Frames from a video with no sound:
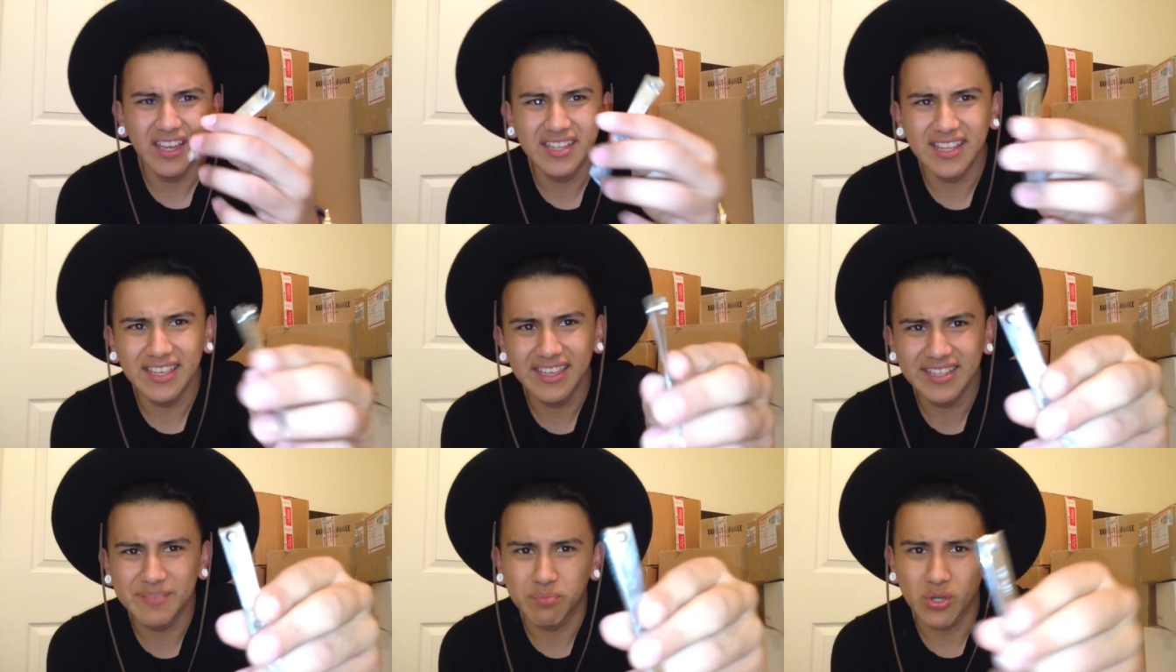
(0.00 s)
it, it,
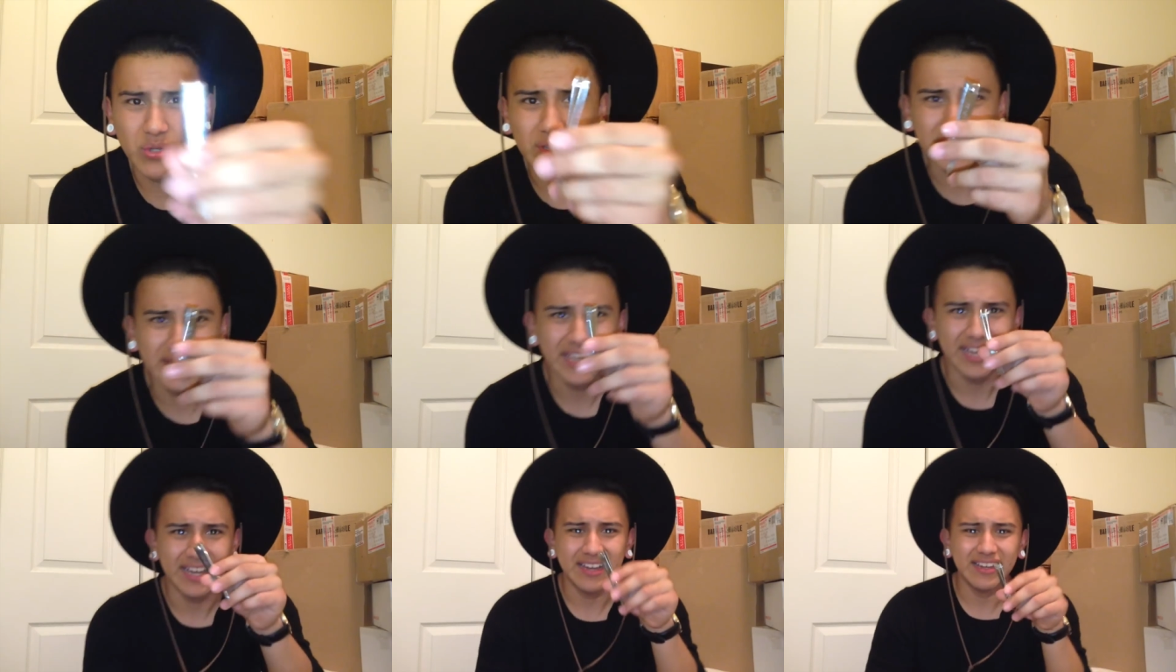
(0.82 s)
it's broken.
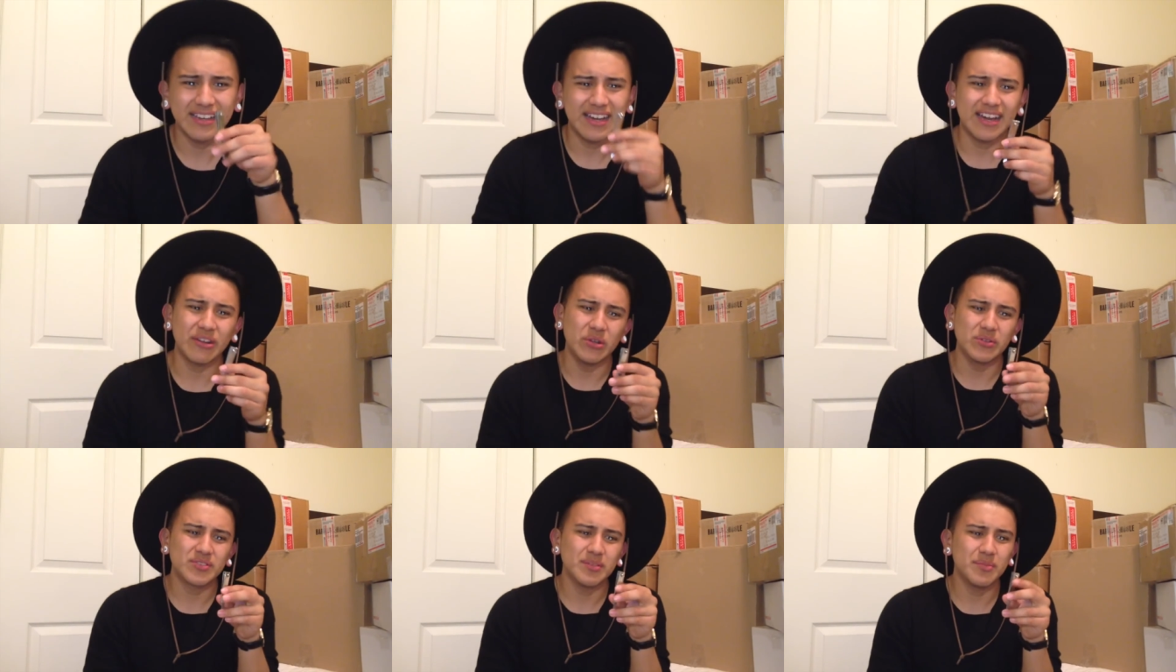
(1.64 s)
Yeah, I don't
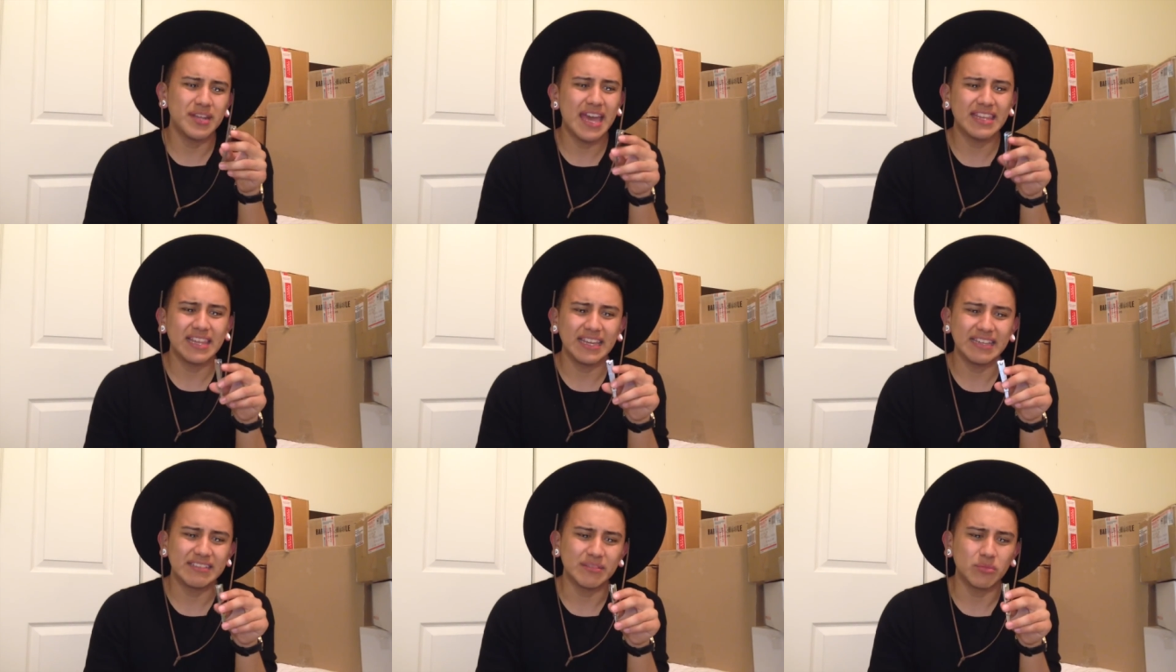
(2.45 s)
know. Someone had
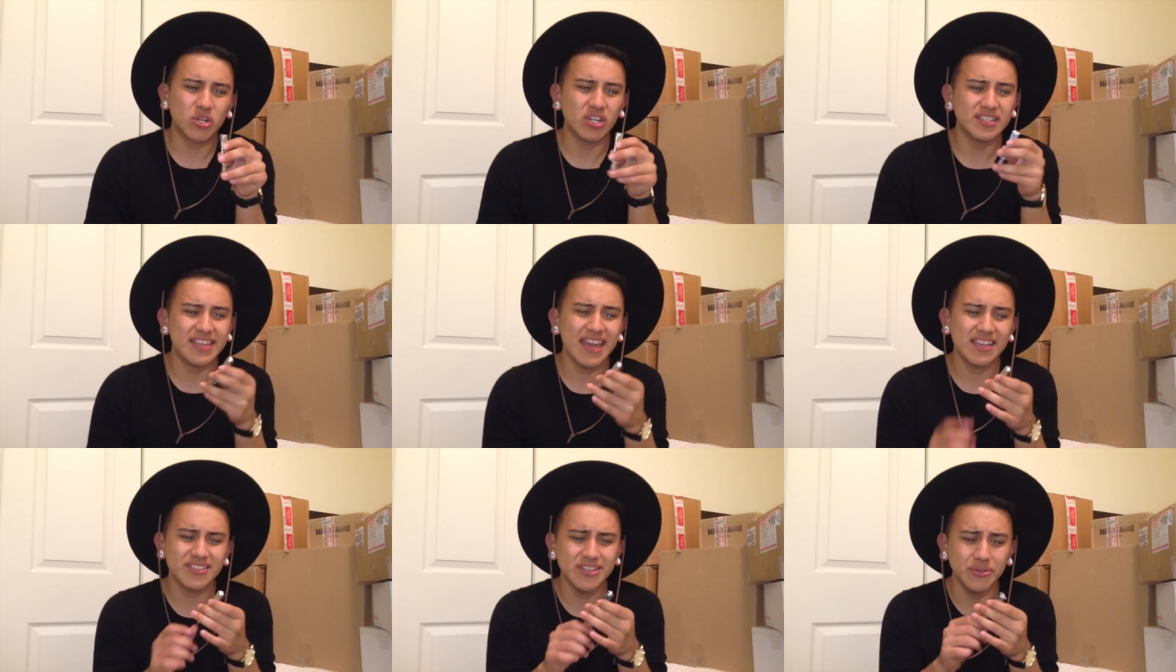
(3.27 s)
like some crusty
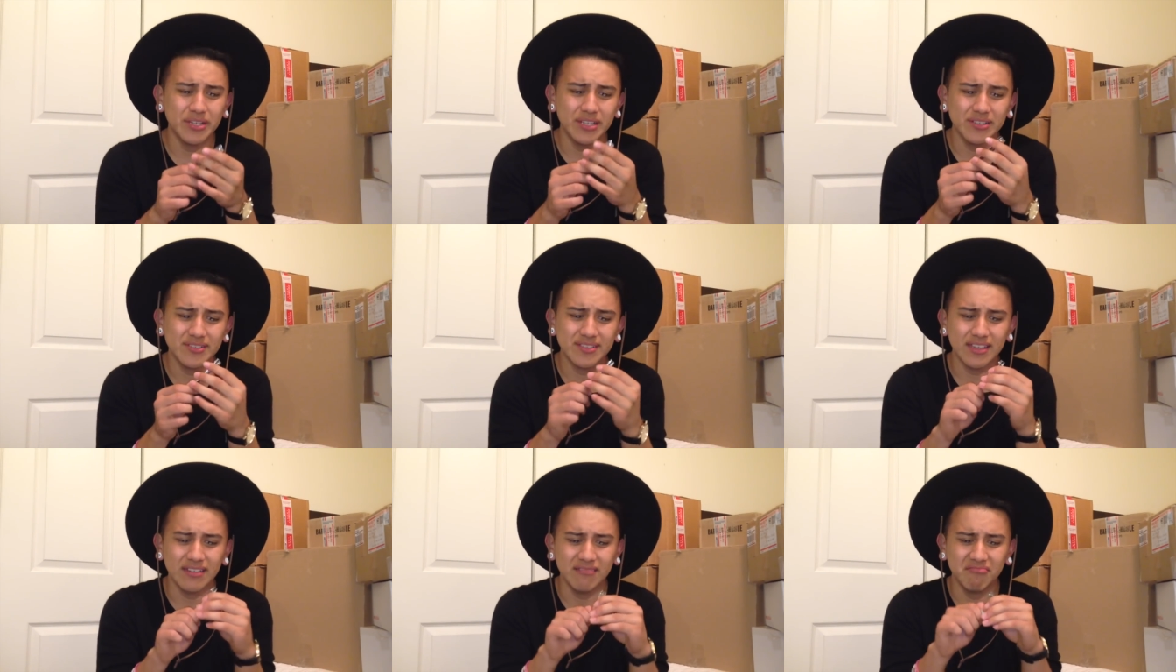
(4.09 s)
ass toenails,
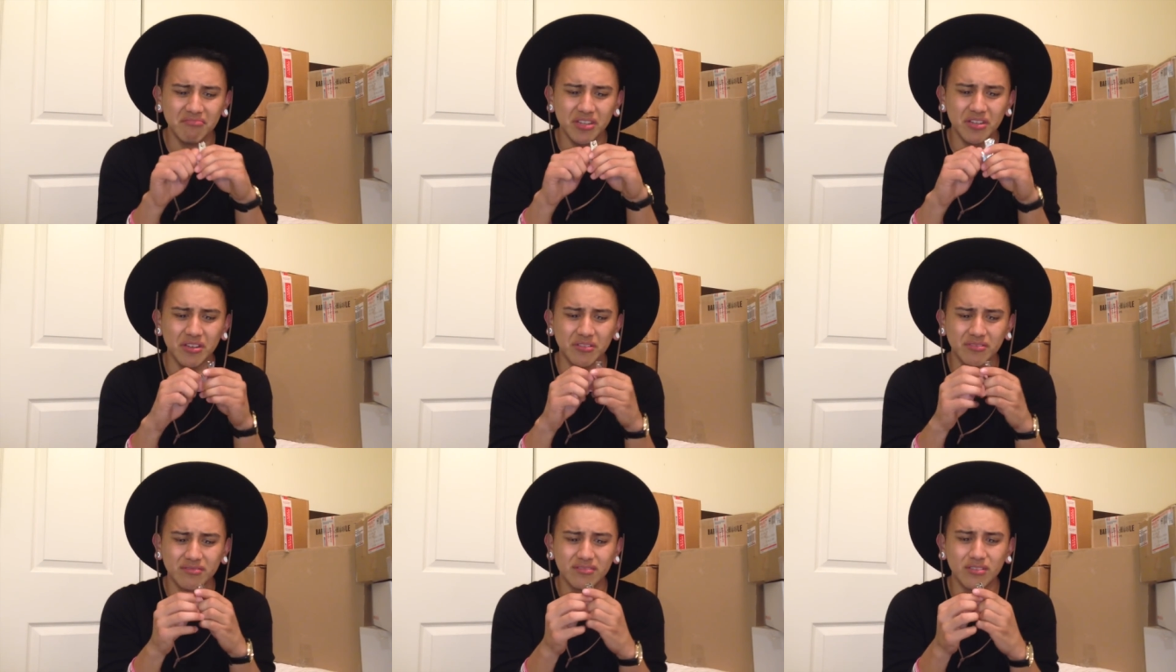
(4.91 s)
and you know,
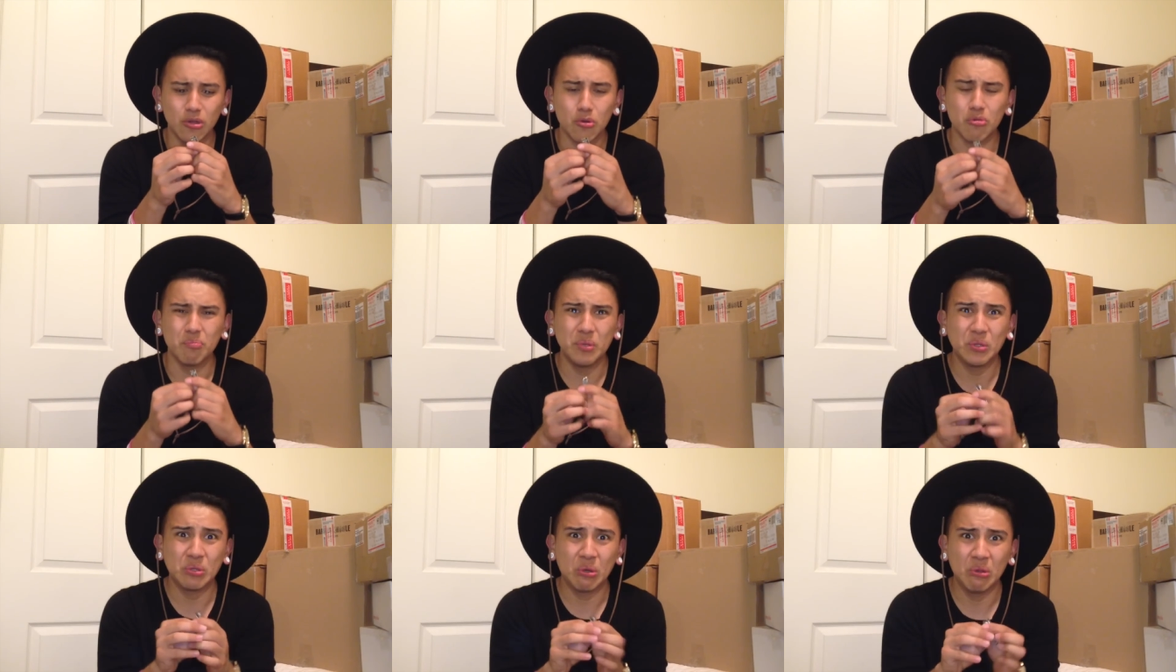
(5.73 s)
lo
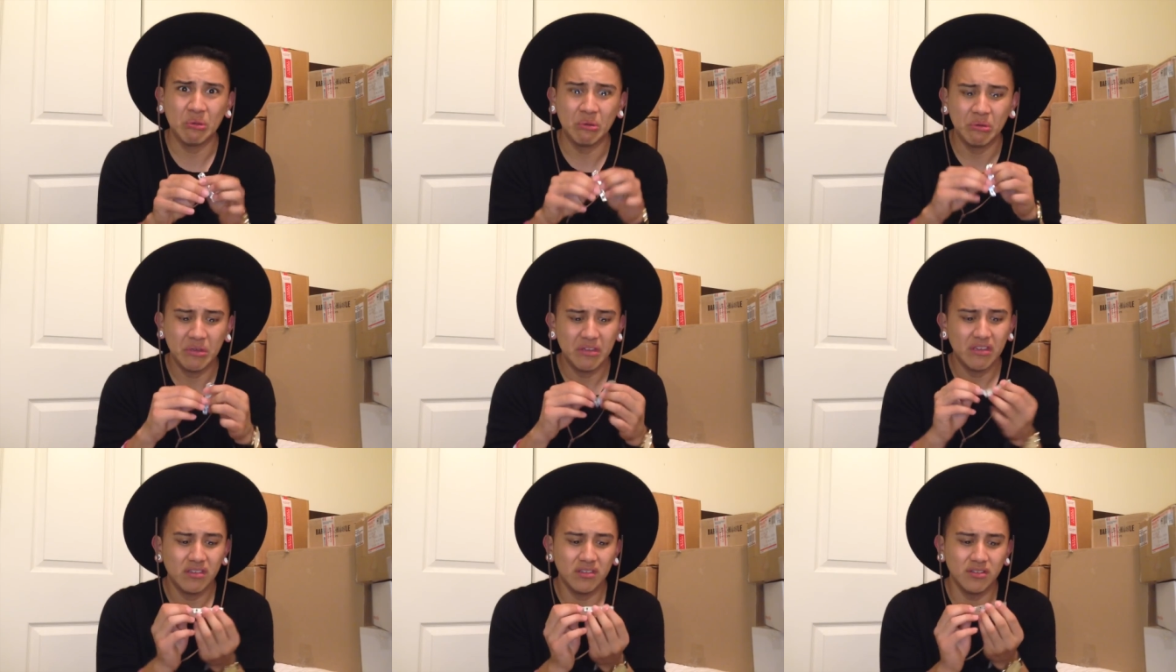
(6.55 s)
rompió todo.
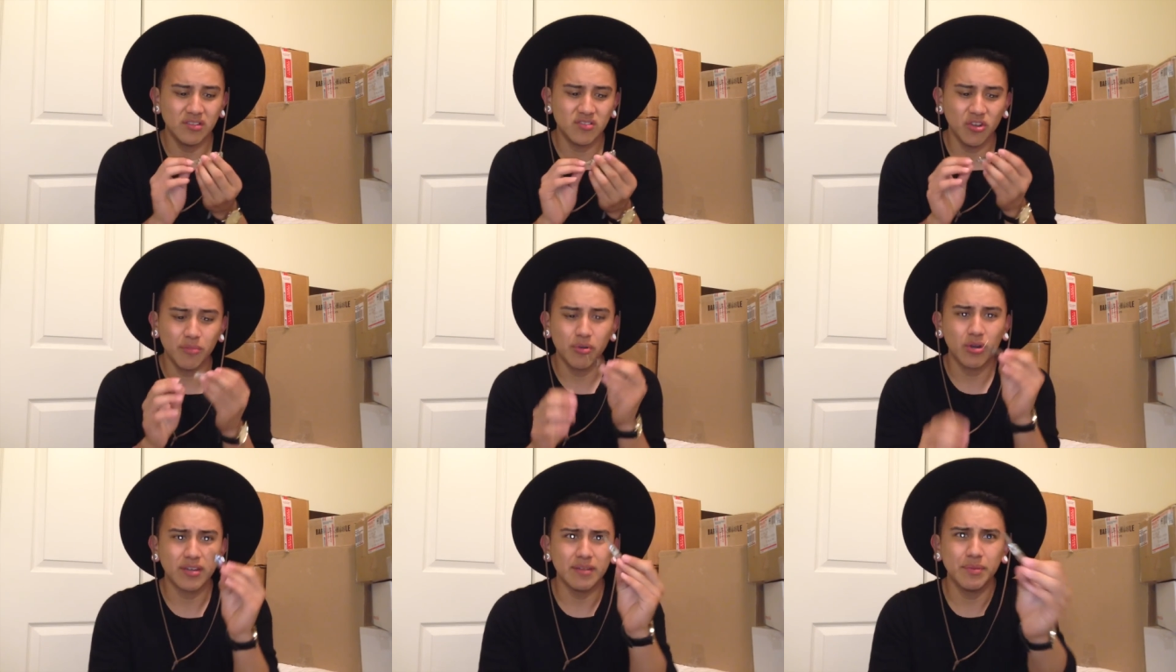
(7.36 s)
You know, it's totally
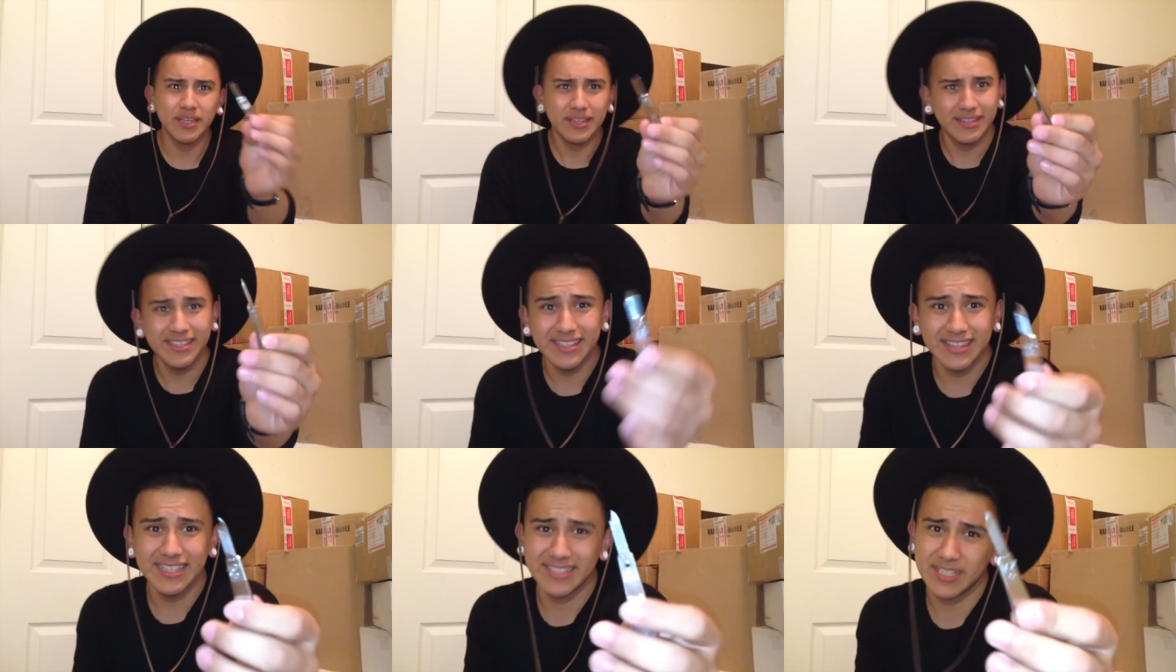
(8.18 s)
broken. But
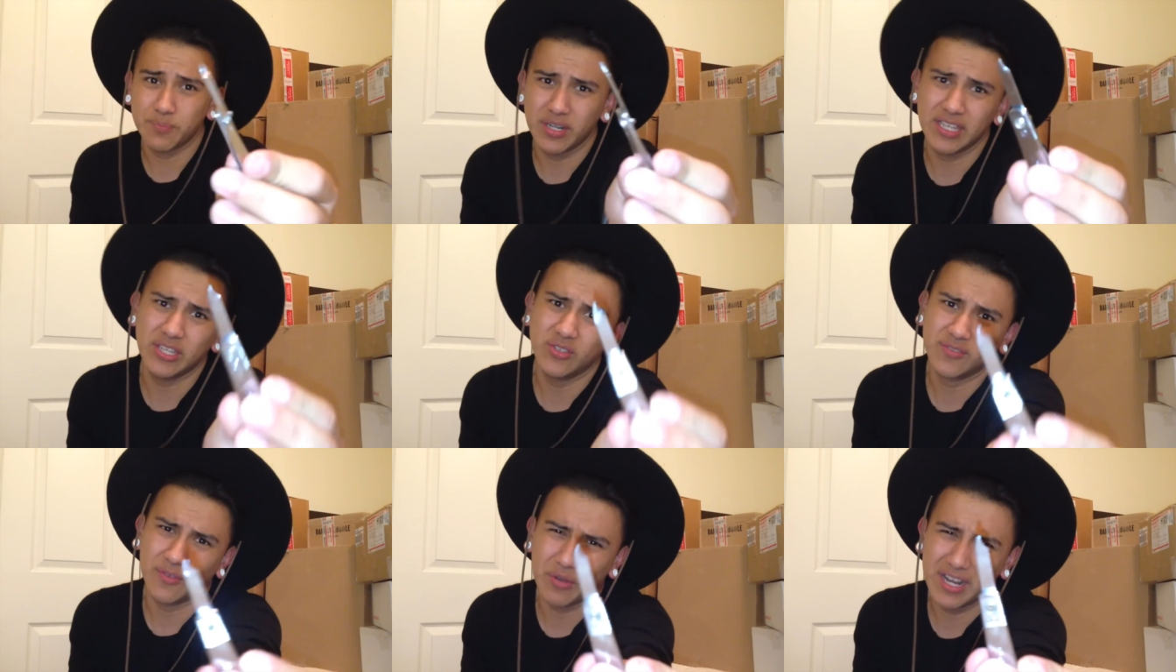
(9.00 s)
th this is pretty useful,